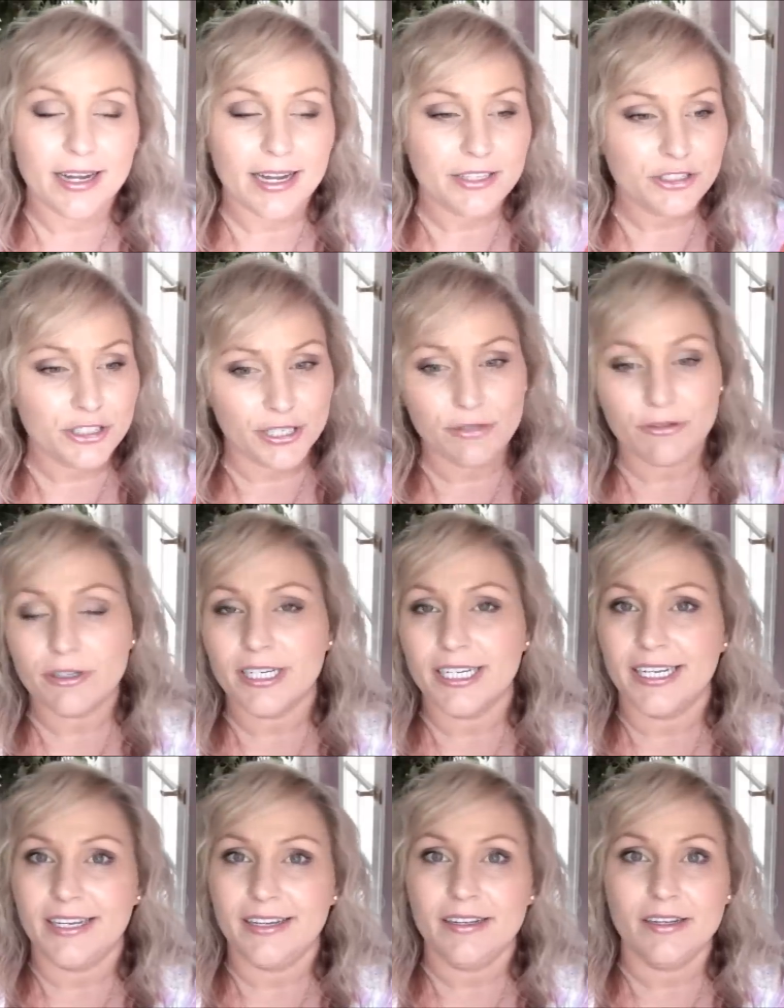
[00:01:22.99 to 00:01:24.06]
and
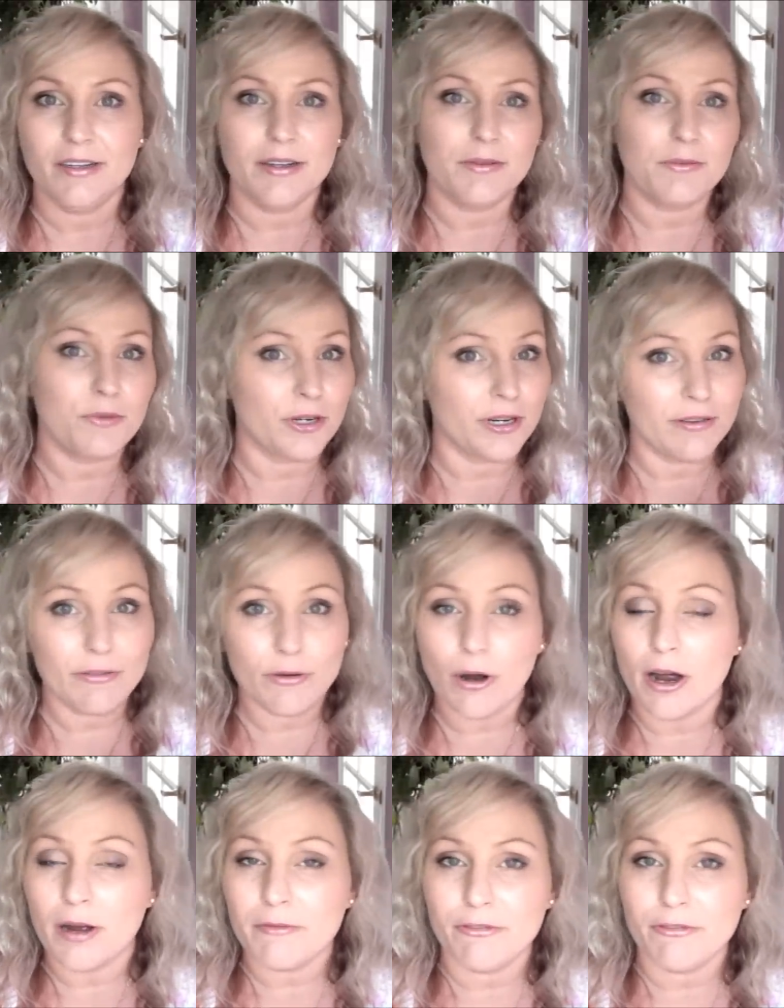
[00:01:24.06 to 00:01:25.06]
generally whatever I'm